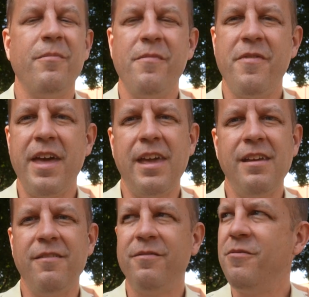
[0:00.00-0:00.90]

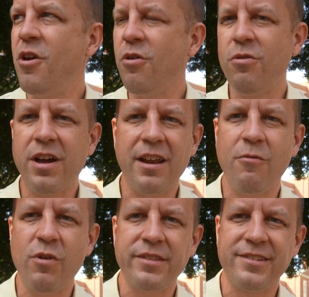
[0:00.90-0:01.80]
They know kind
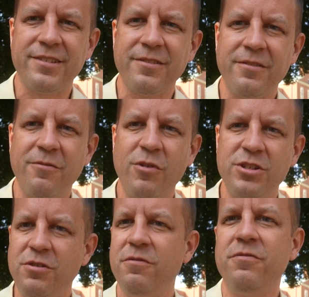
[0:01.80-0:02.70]
of
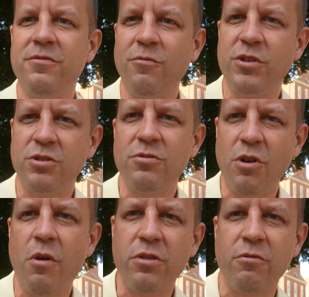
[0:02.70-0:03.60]
what you're
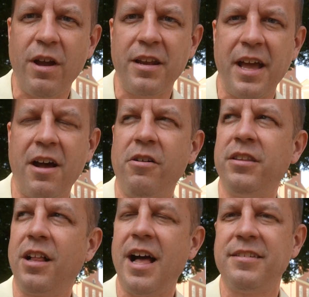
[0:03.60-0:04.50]
going through right now in
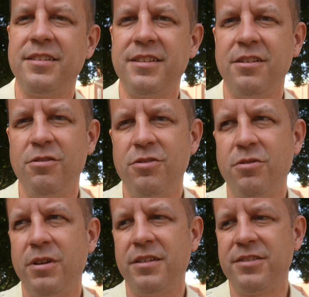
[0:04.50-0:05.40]
the classes that you're doing.